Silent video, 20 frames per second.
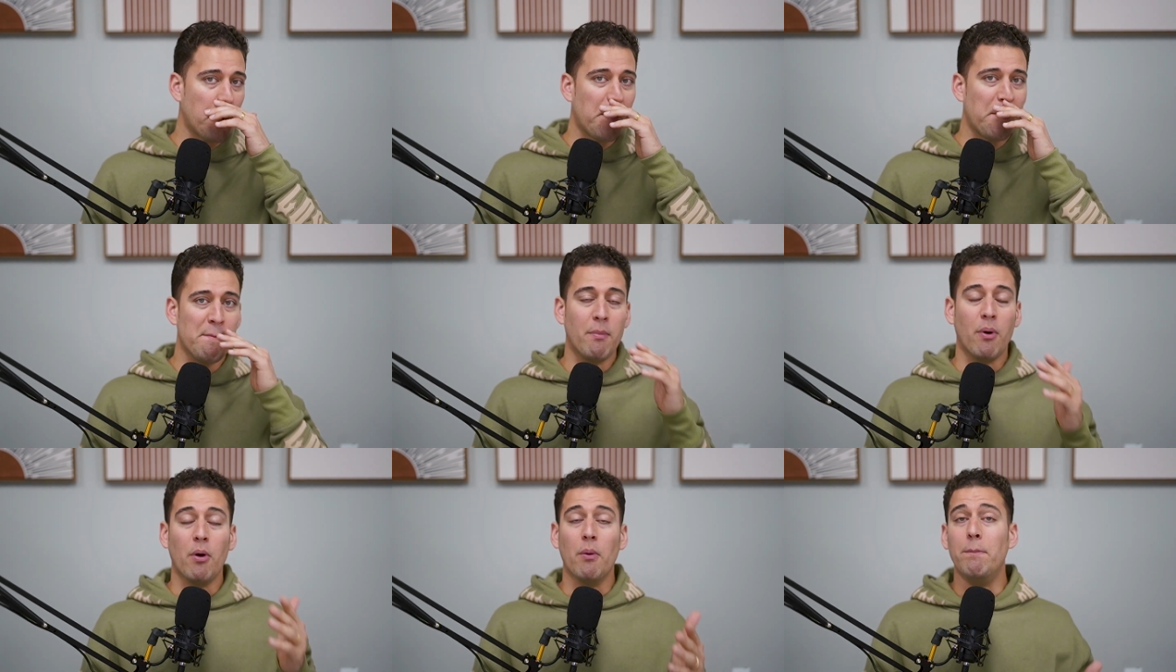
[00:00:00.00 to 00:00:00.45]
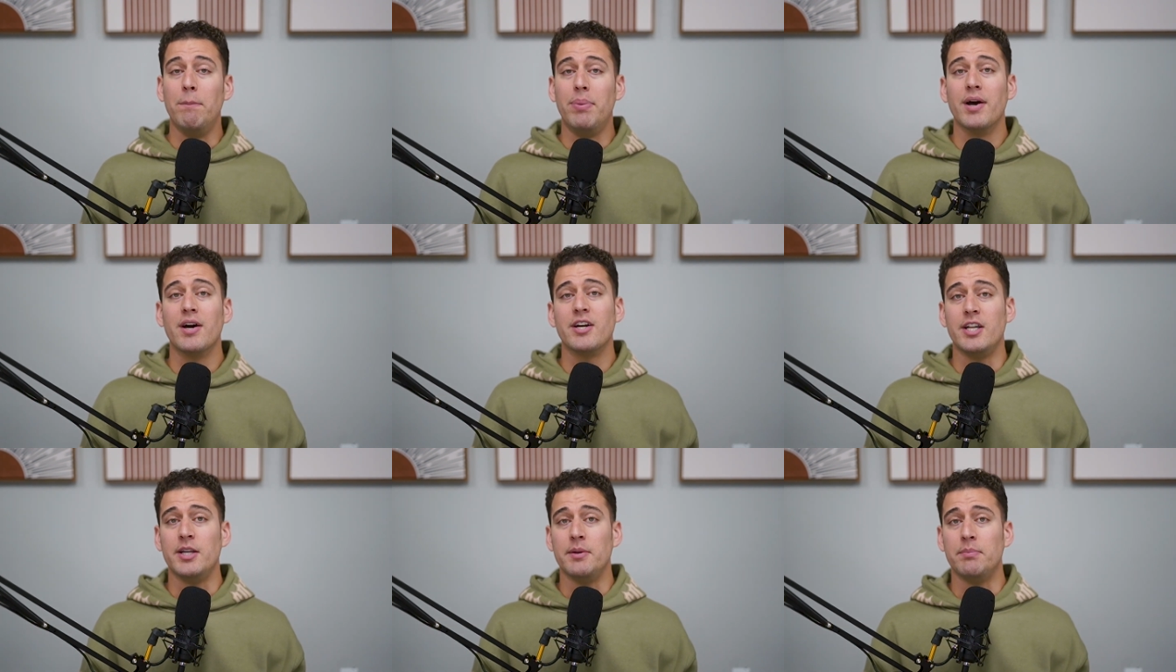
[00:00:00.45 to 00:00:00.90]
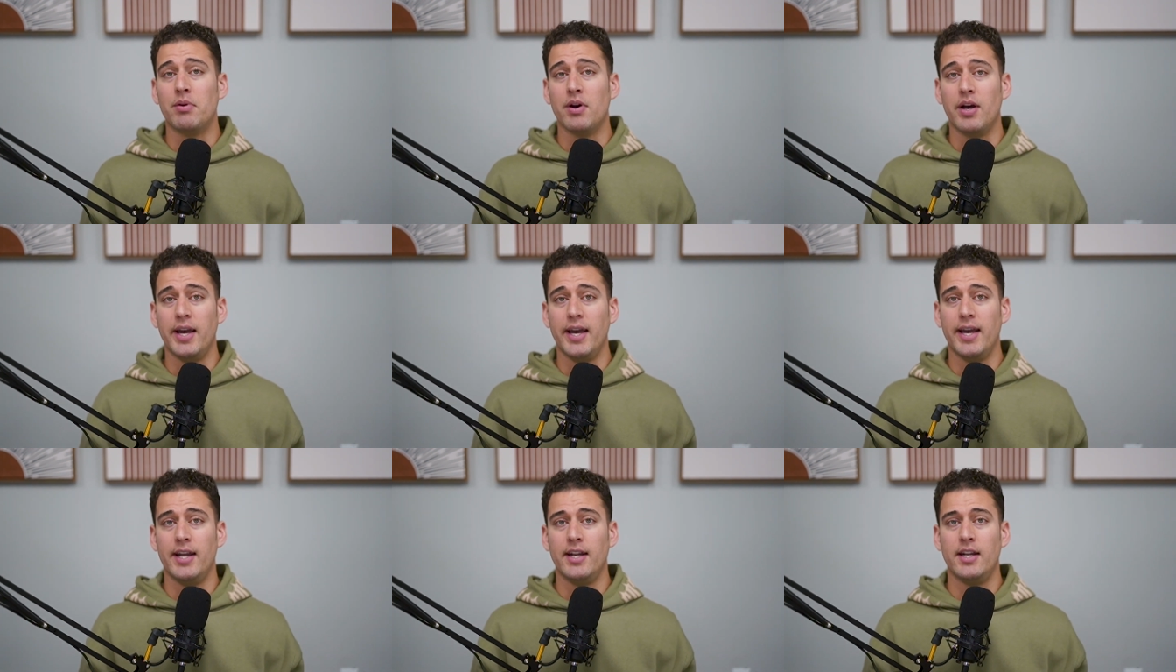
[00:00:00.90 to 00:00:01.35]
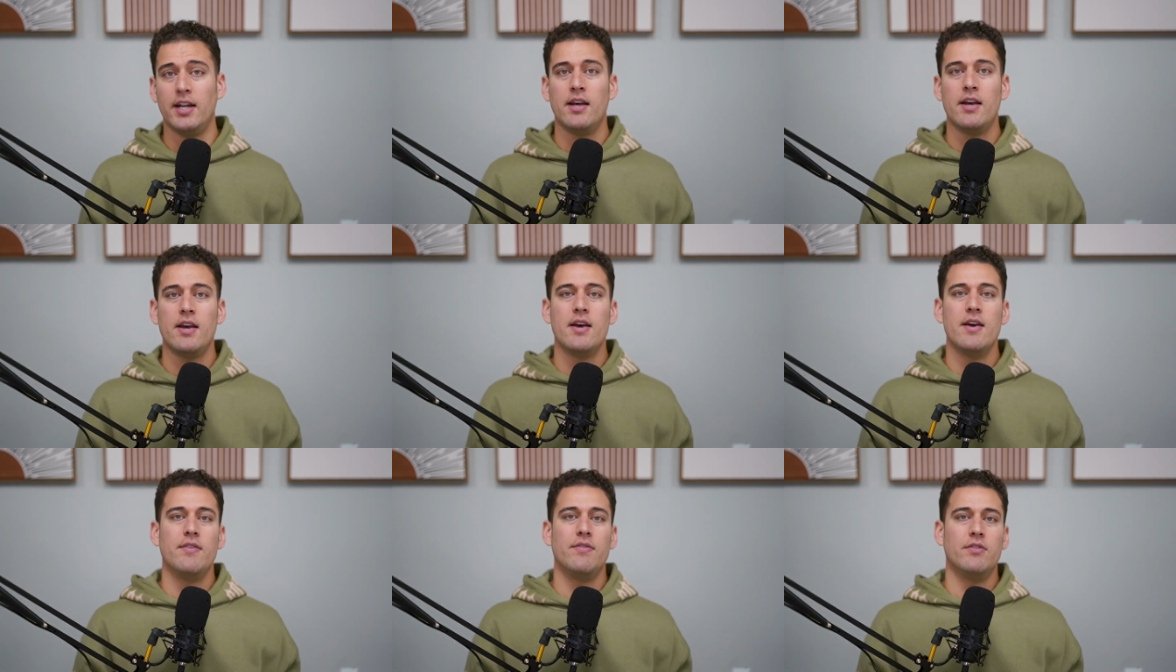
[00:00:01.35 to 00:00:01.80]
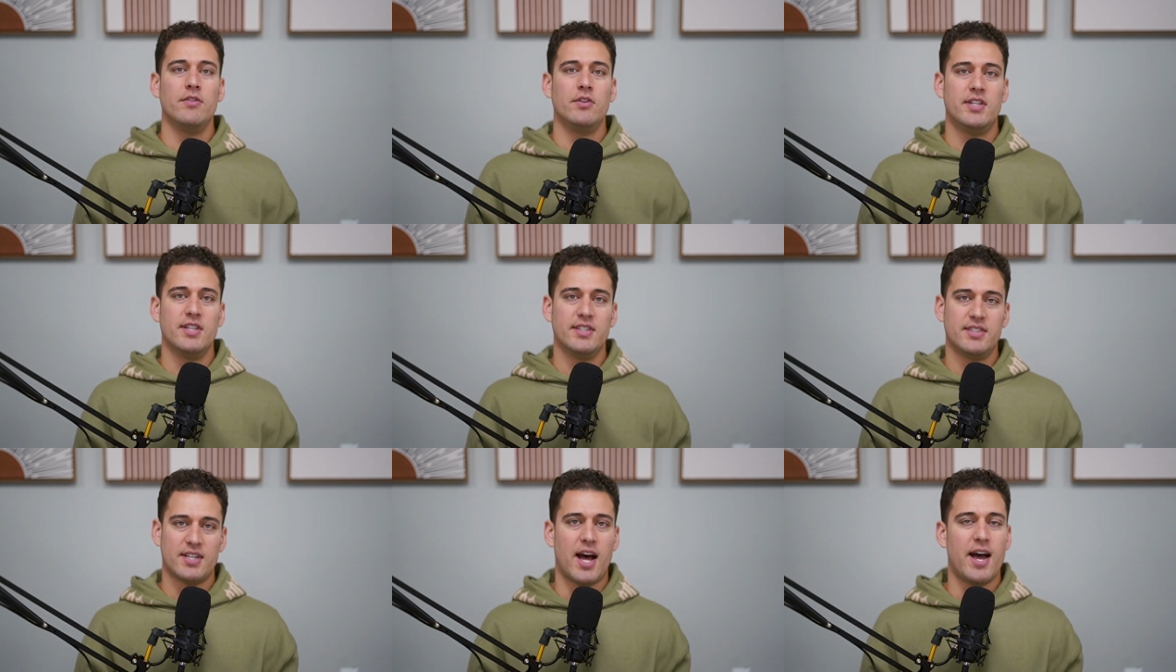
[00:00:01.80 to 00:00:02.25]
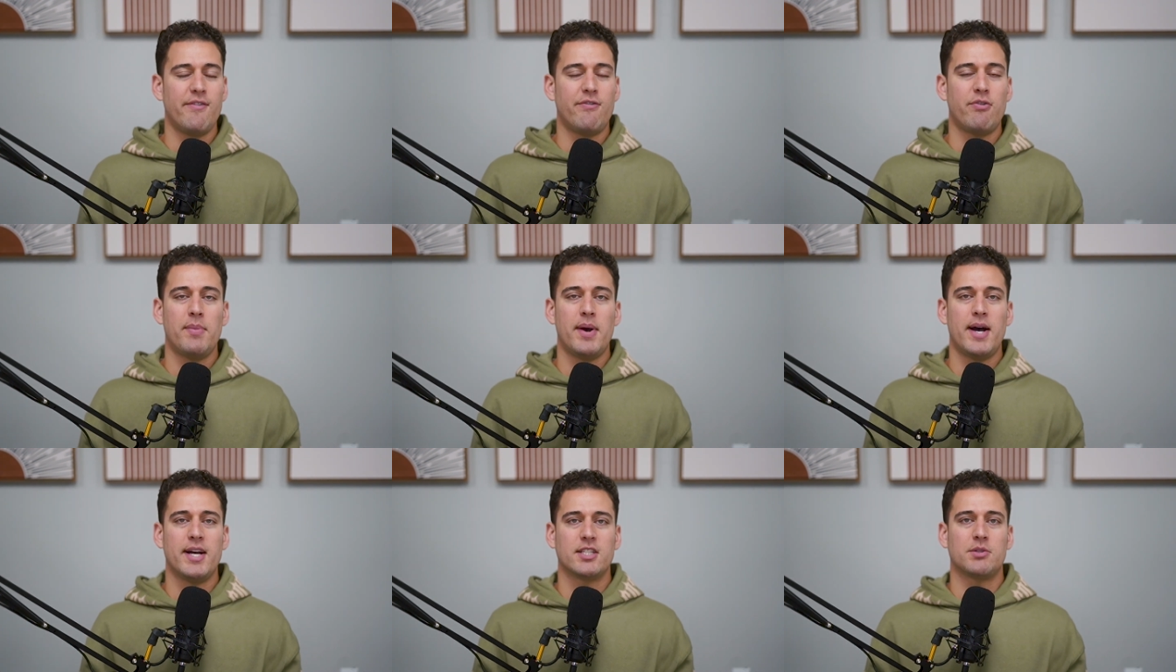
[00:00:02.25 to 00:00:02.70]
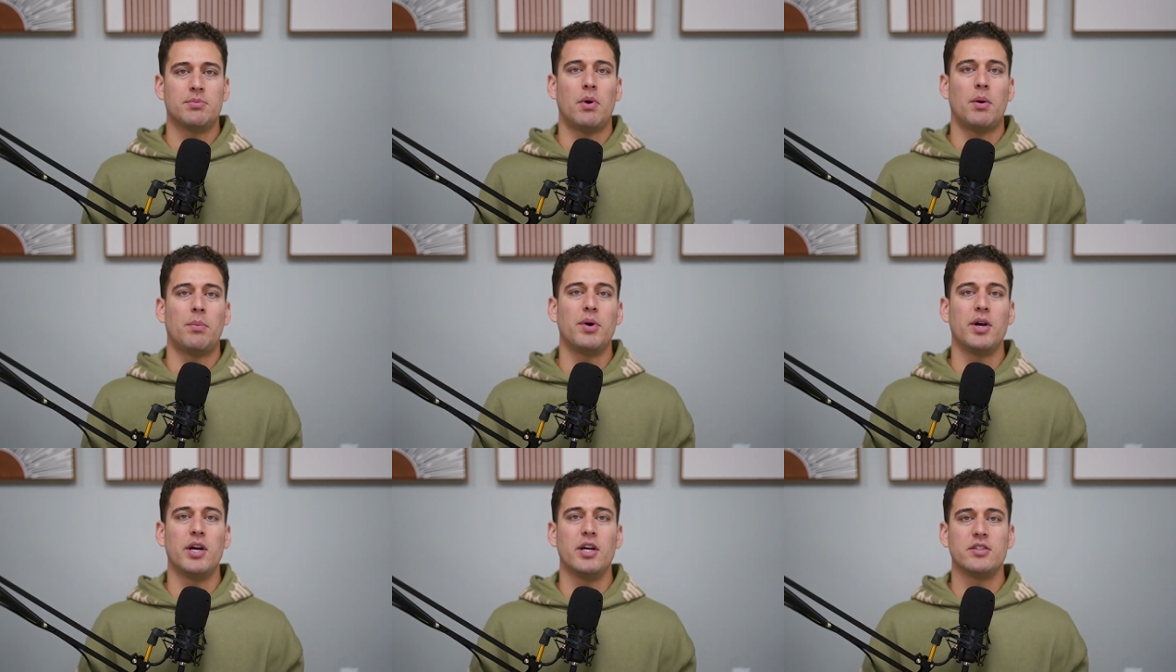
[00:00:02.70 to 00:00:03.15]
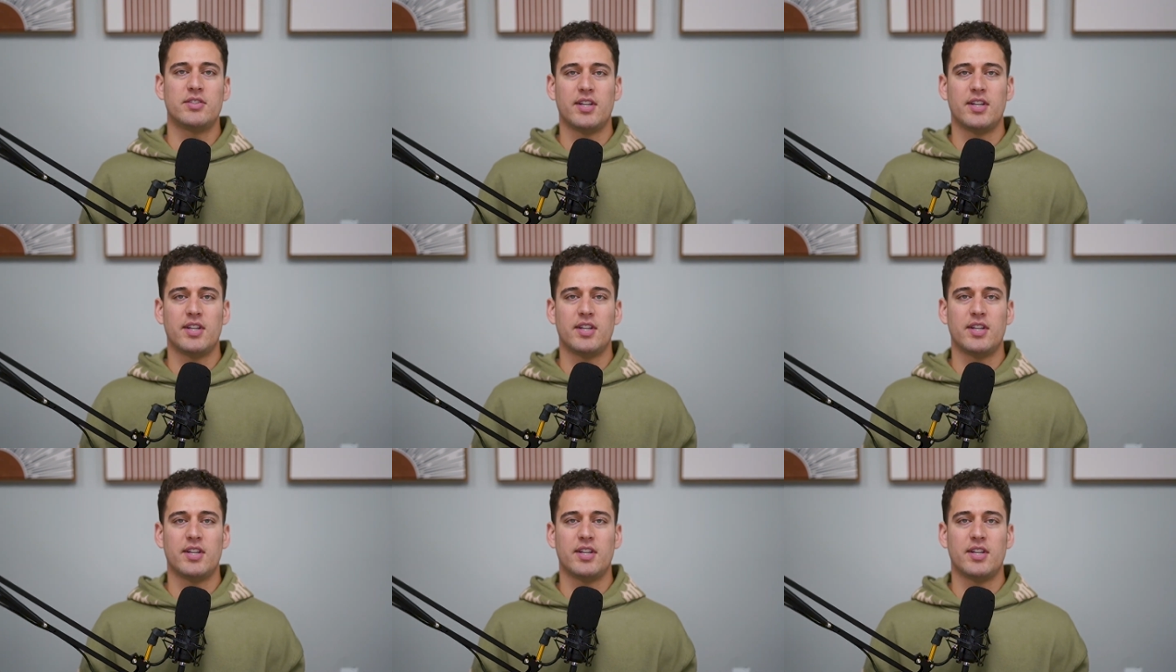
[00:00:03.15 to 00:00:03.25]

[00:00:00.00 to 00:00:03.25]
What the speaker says: mobility plan designed for basketball players.